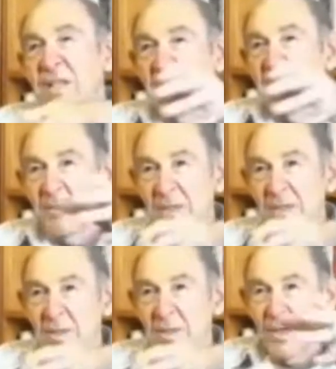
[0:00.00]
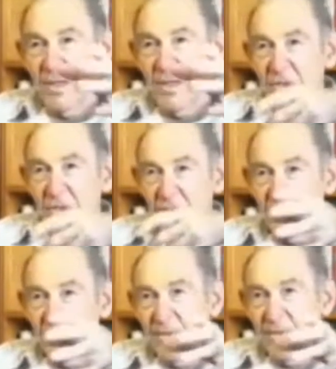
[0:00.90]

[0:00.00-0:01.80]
common among each other.